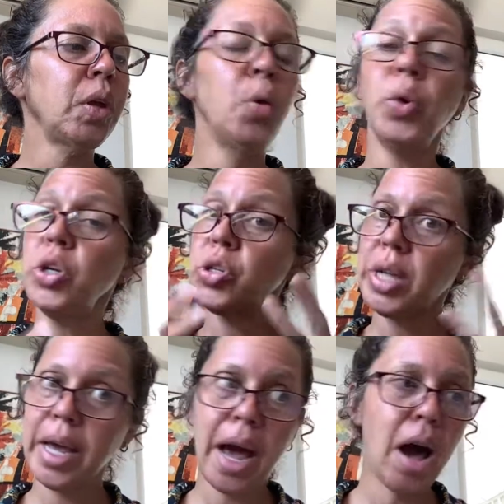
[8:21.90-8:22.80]
where you
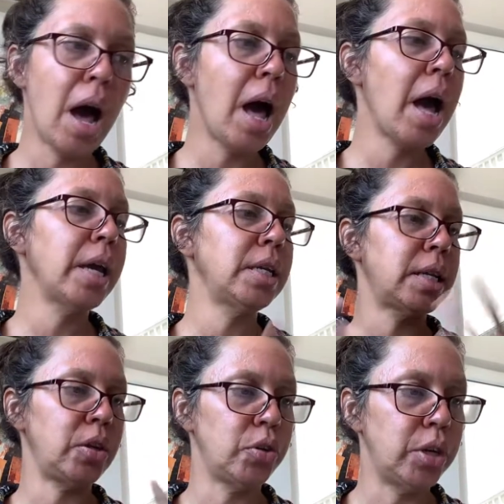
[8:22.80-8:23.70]
say hi,
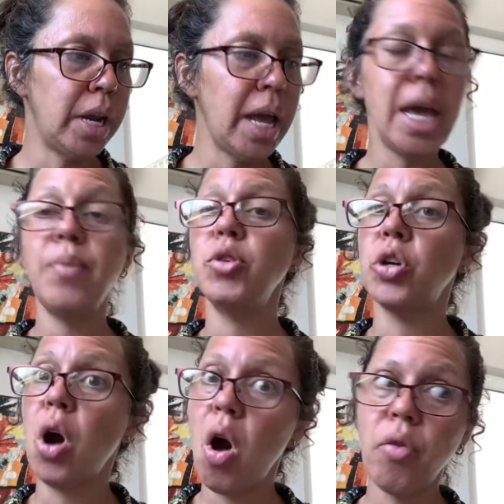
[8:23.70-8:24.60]
say your name, your
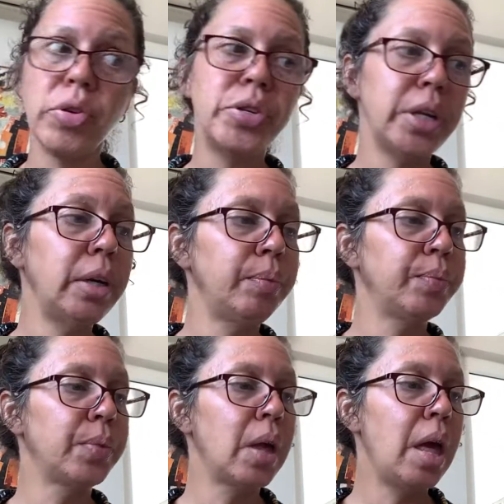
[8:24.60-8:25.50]
origin.
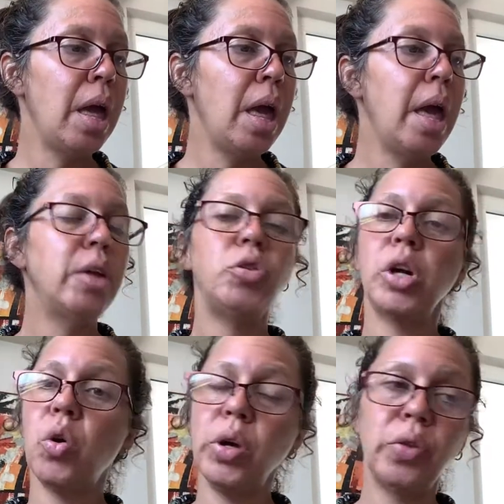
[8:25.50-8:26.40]
You're
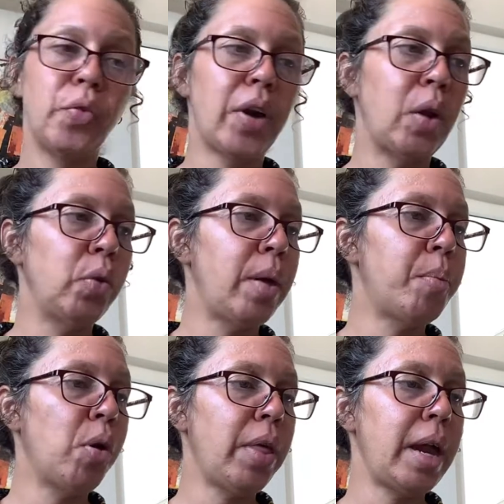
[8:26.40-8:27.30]
going to follow the
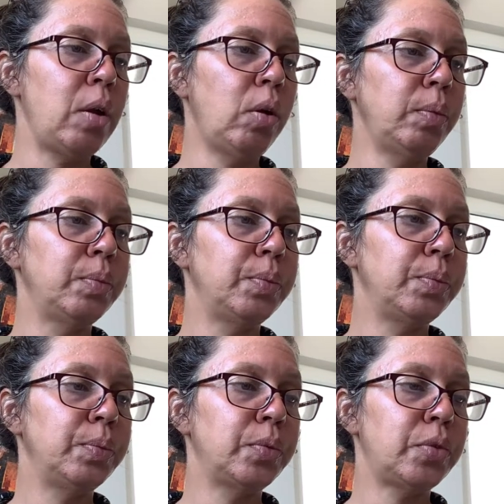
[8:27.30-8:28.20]
modelo,
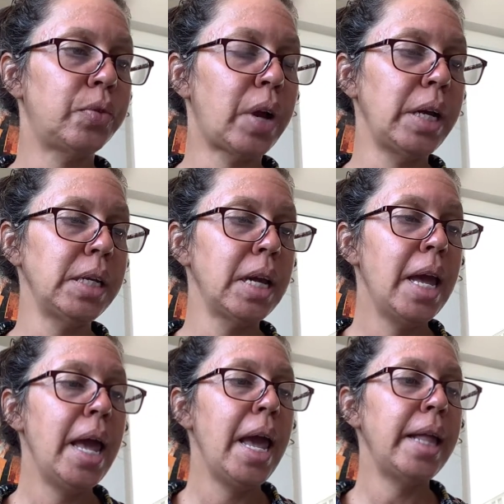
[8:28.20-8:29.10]
right?
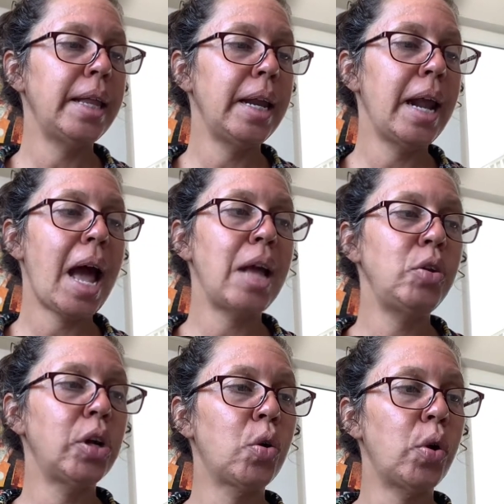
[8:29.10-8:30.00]
And then
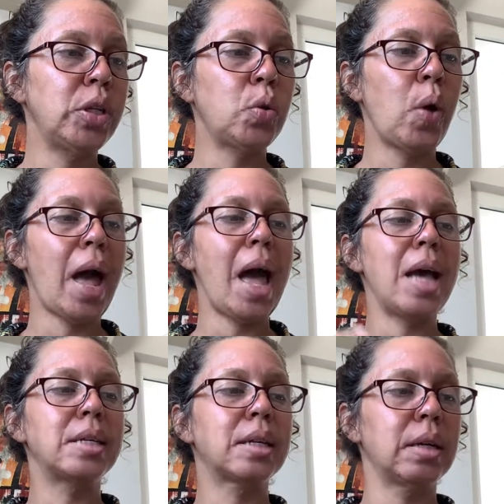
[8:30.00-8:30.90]
you're going to
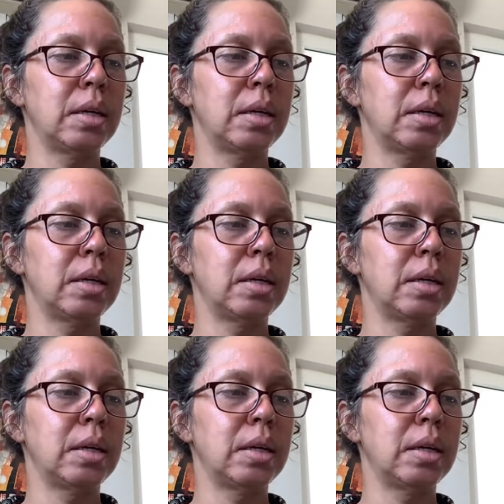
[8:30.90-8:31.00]
ask